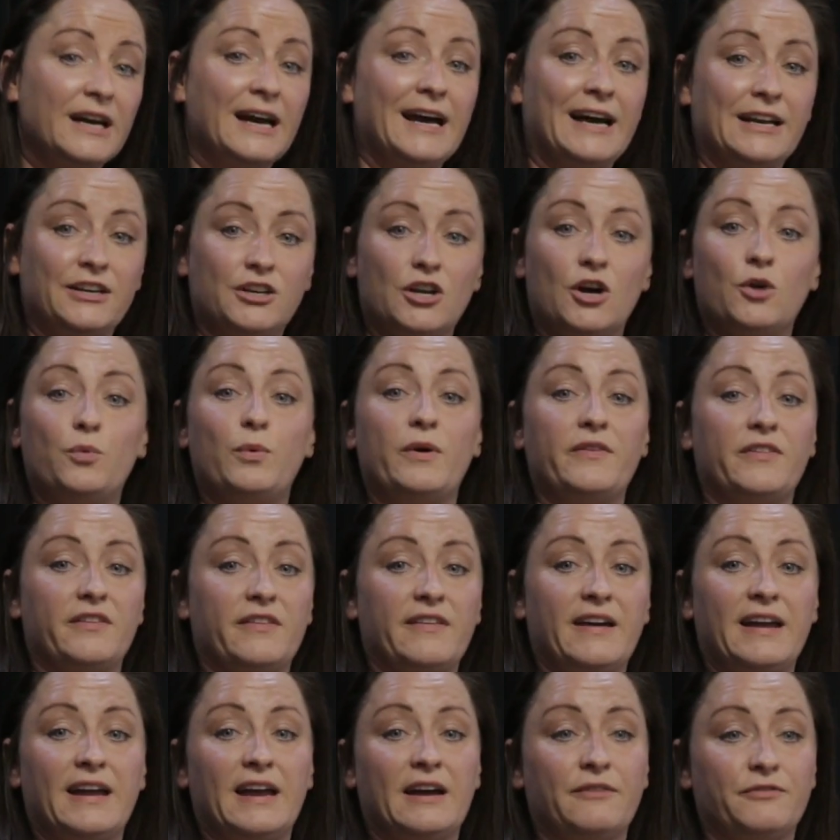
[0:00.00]
and know whether
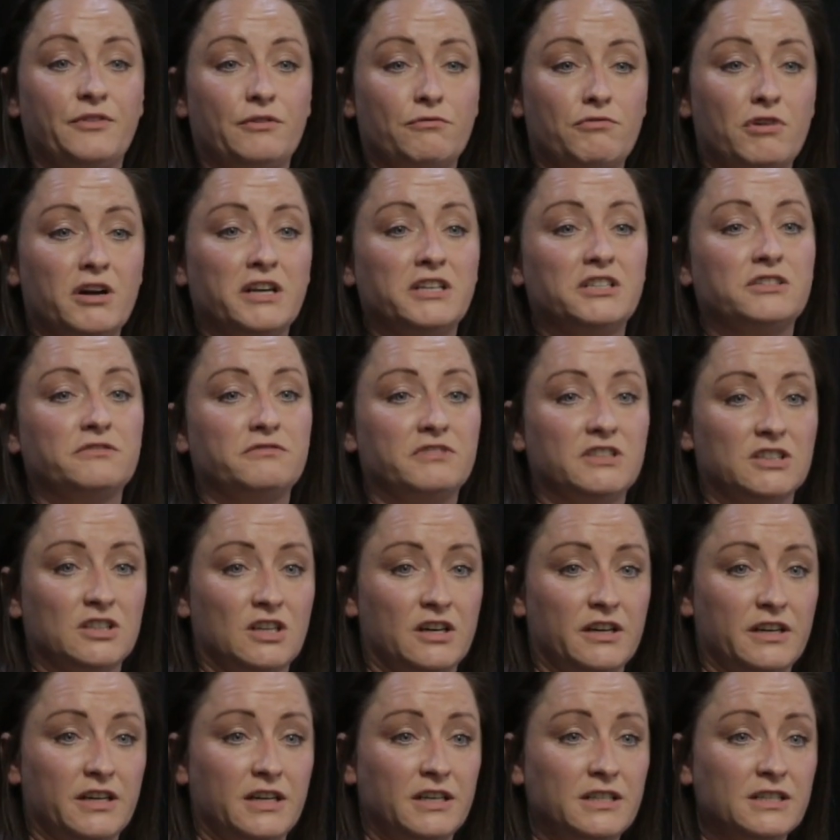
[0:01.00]
they have the right to
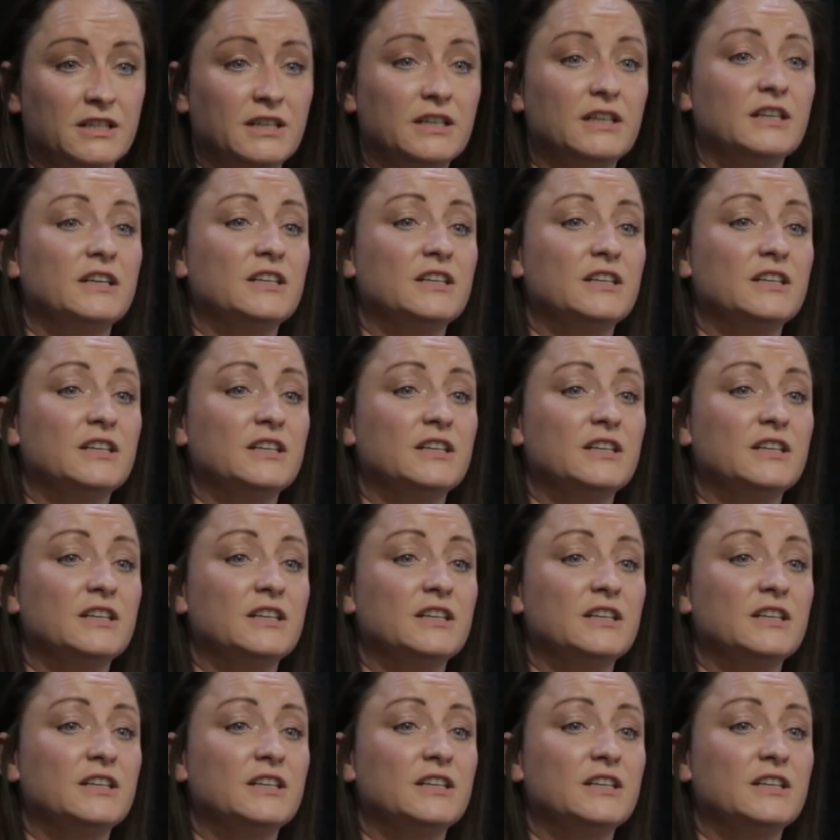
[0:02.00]
reside.